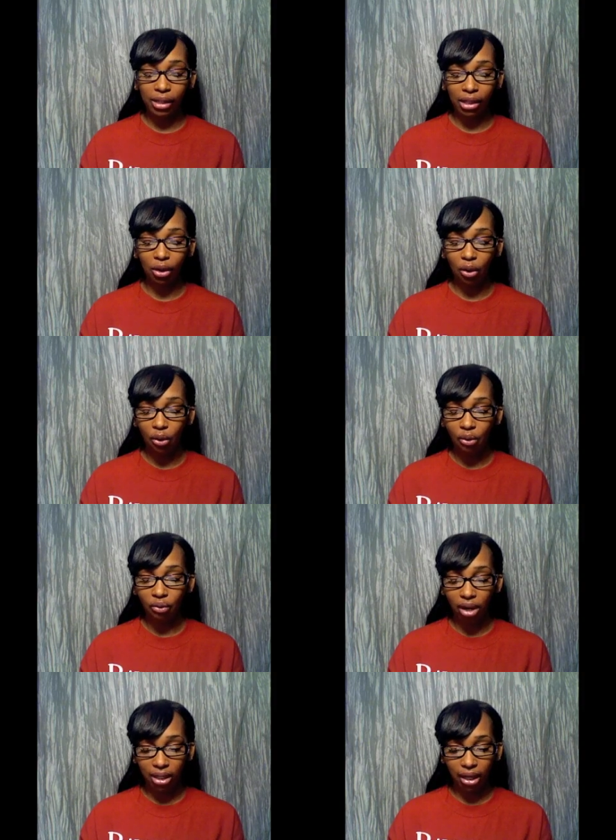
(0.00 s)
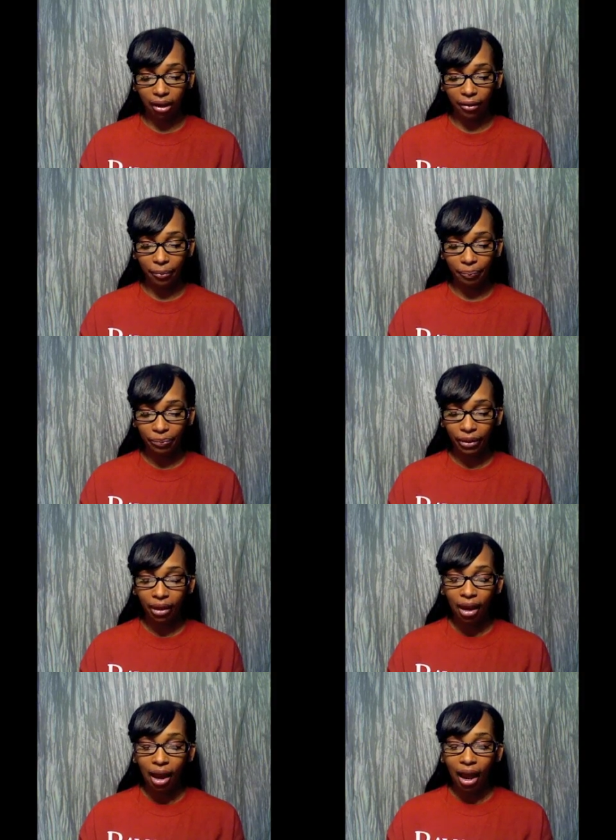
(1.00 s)
and the whole rundown.
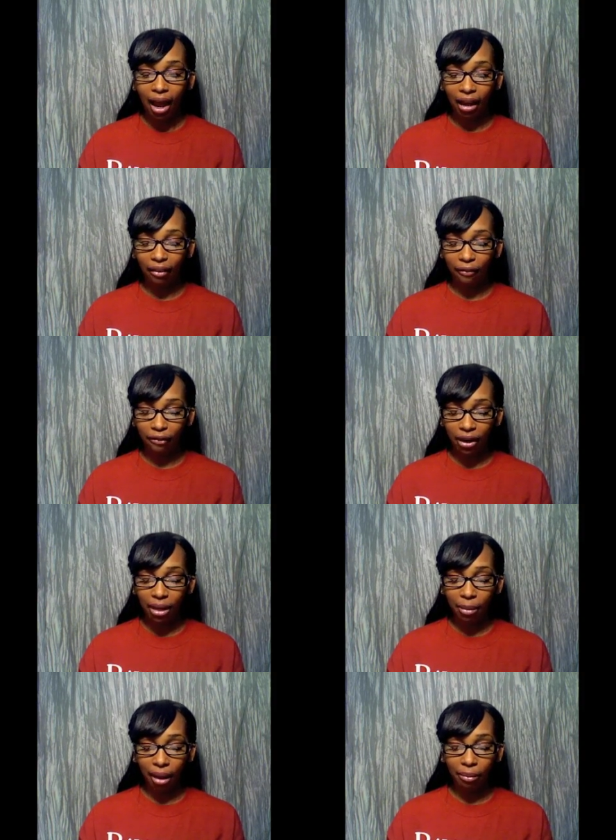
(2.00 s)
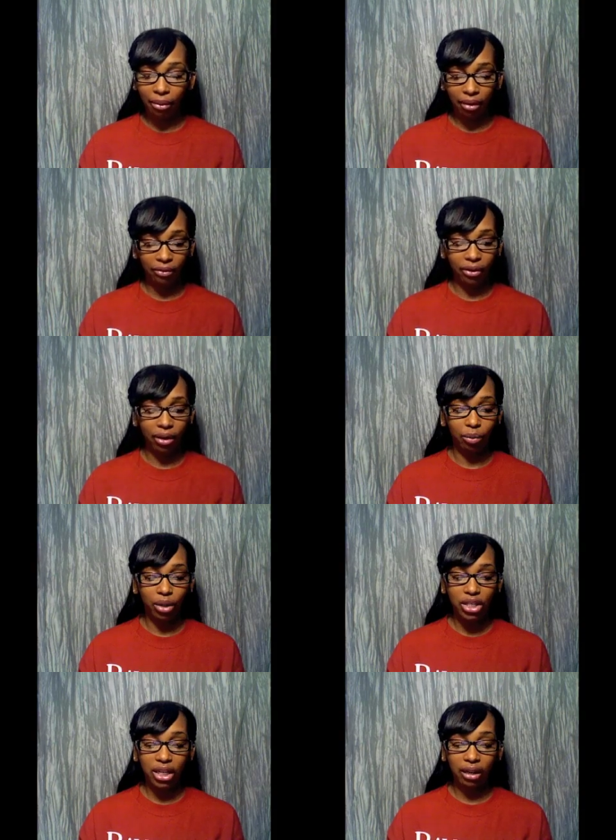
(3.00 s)
I confronted my boyfriend,
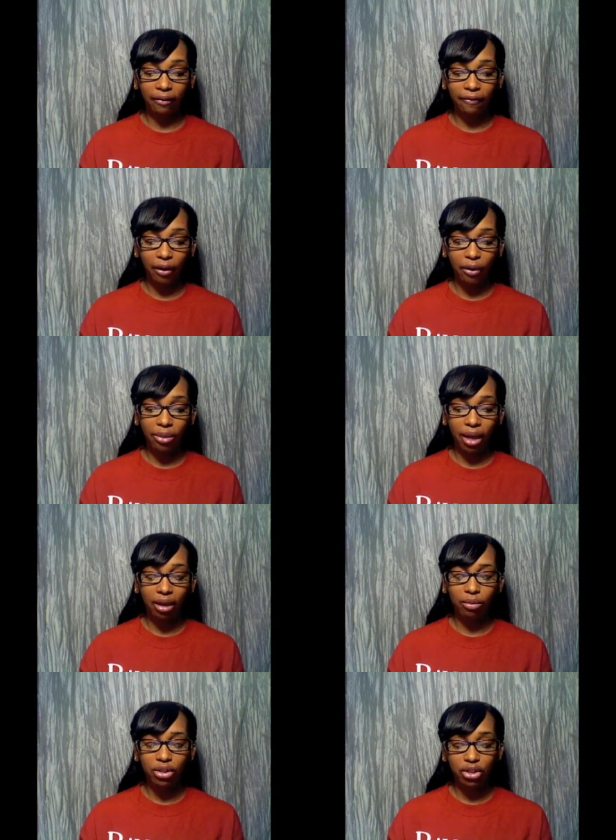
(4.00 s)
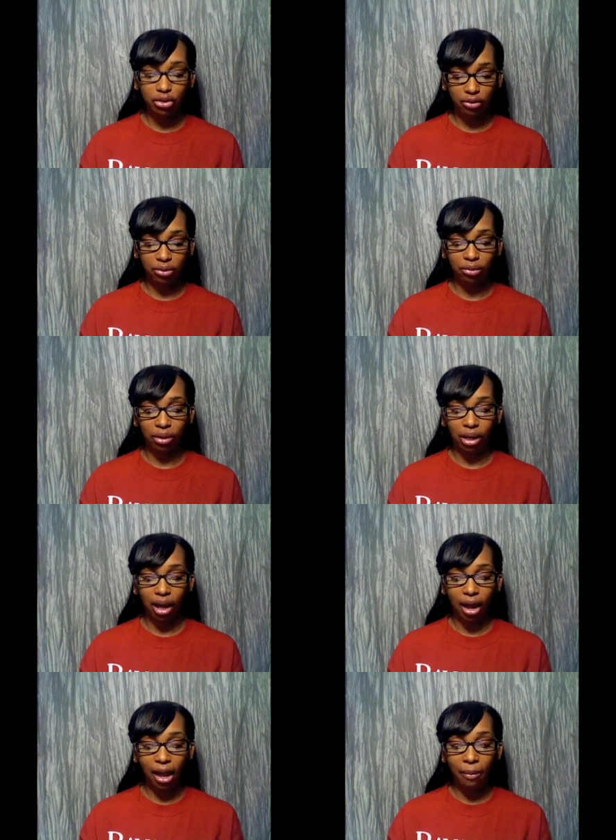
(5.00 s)
which he confirmed that it was true.
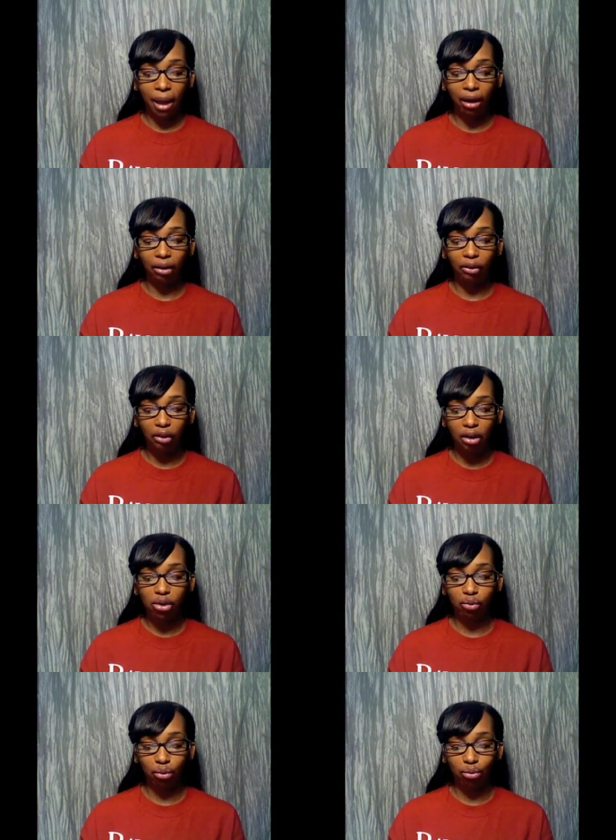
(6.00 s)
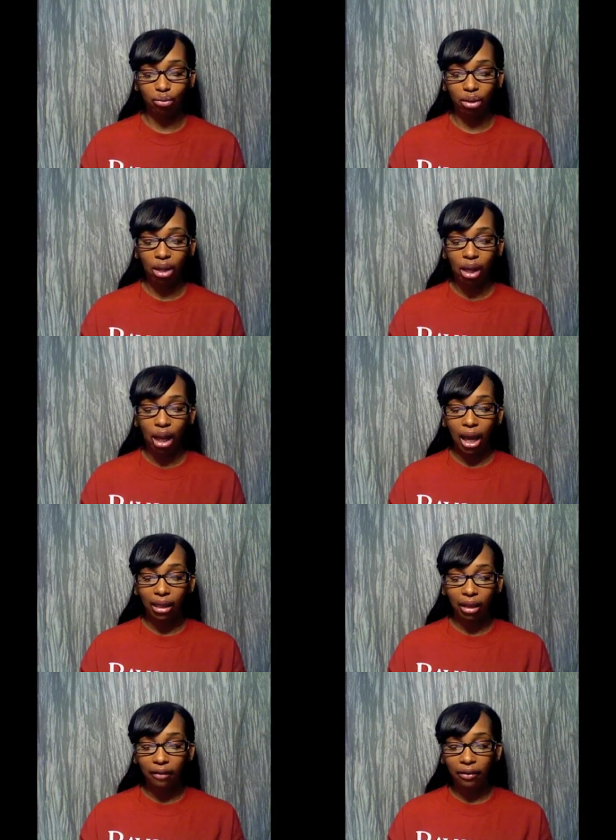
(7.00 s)
I am at a crossroad. I
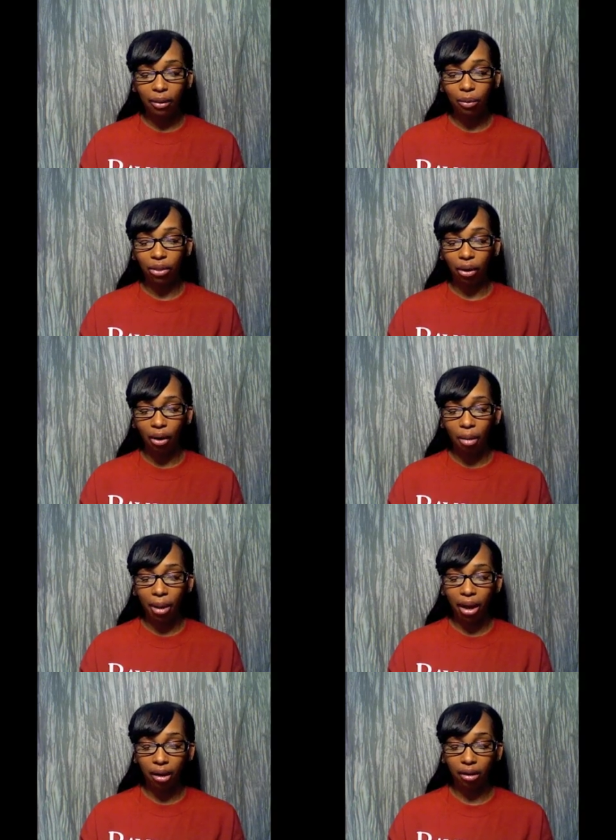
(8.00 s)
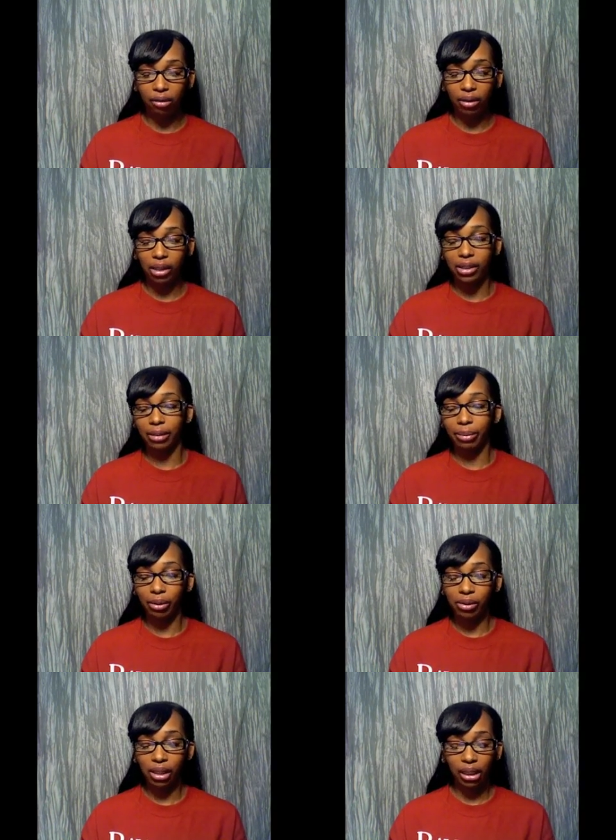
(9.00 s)
love him with all my heart. He
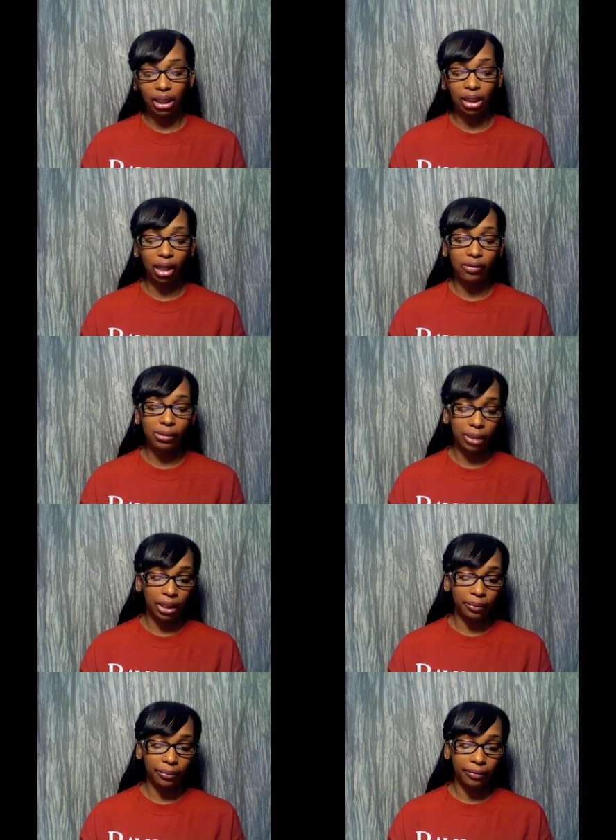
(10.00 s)
supposedly loves me.